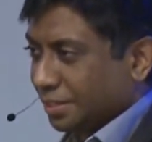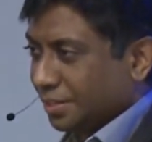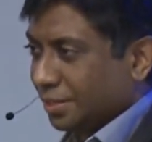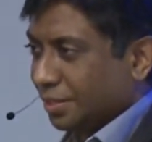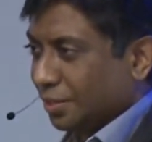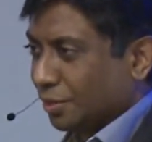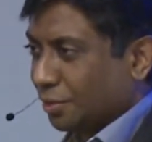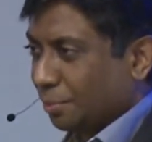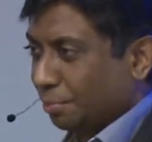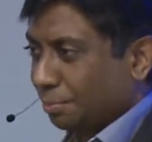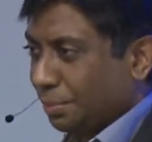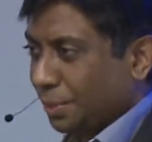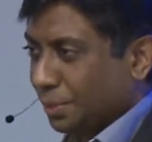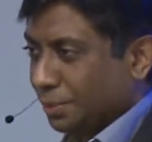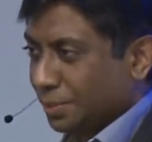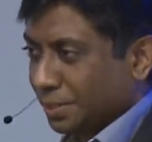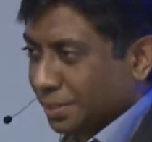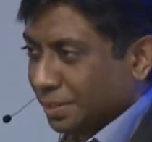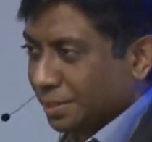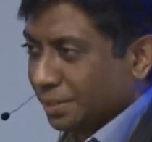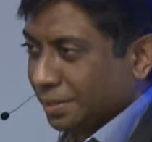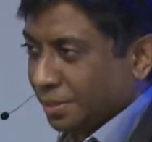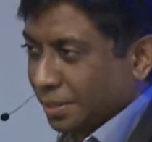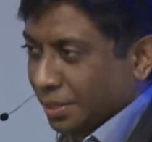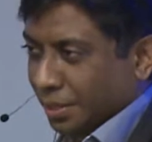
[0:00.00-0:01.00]
A
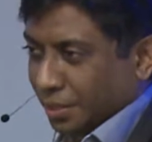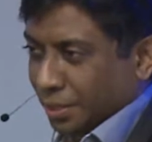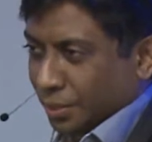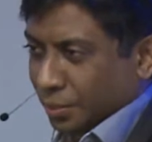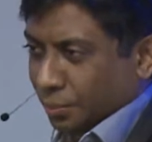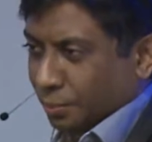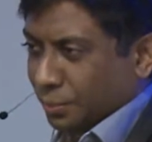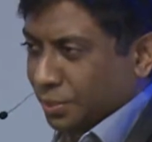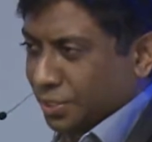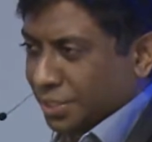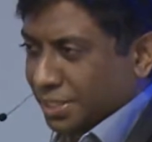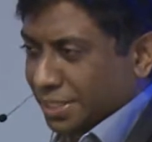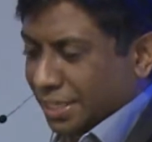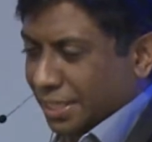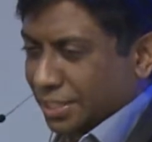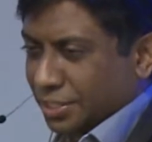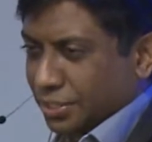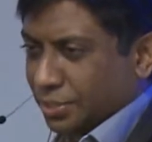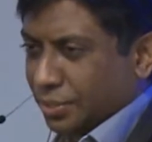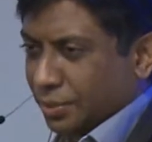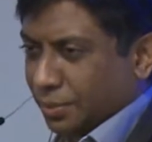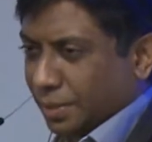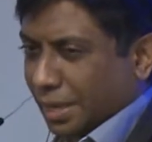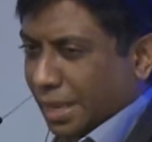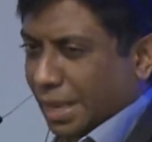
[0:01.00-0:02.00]
computer which
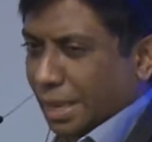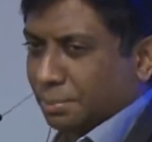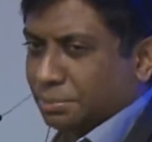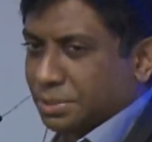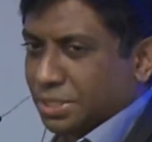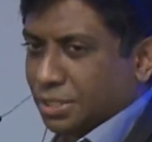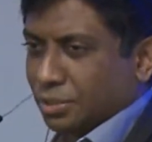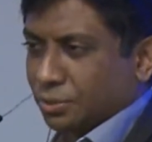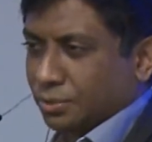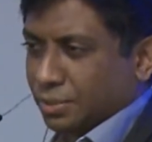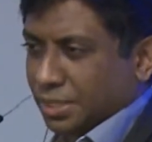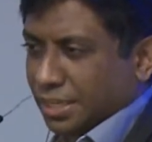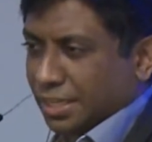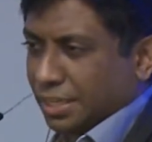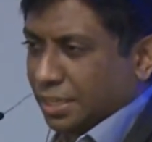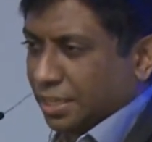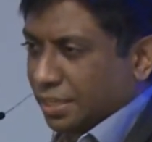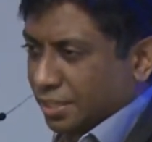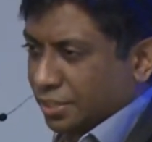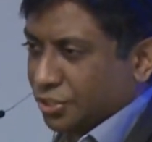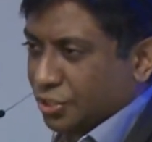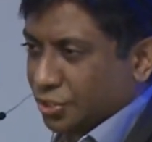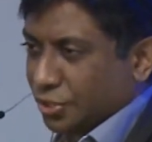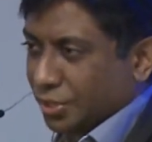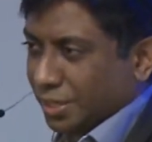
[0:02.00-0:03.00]
takes you absolutely
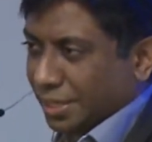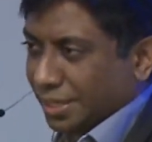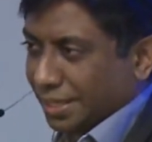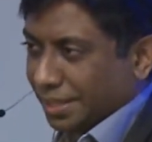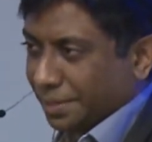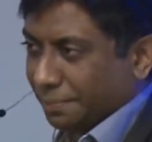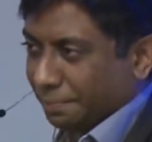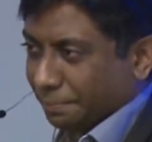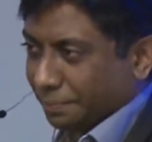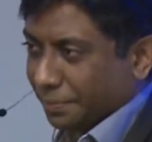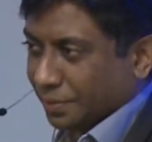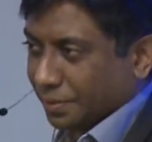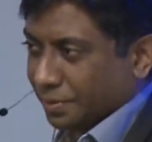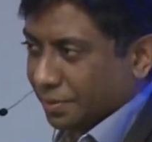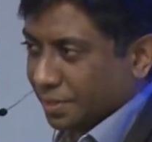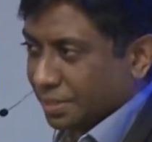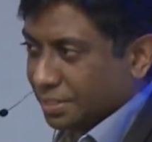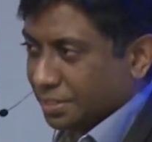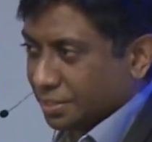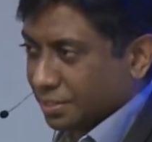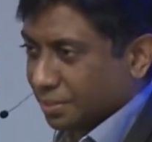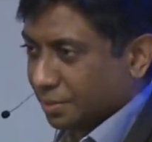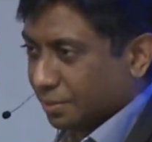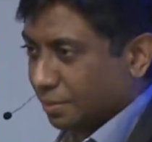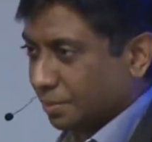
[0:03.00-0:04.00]
literally,
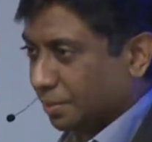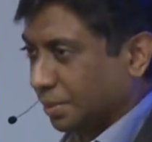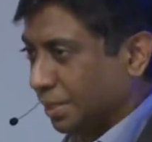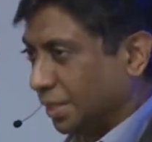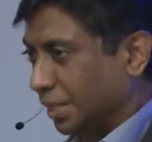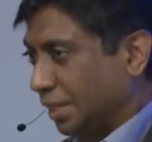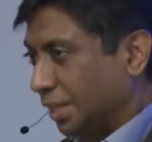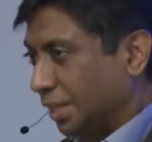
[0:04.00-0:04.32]
right? So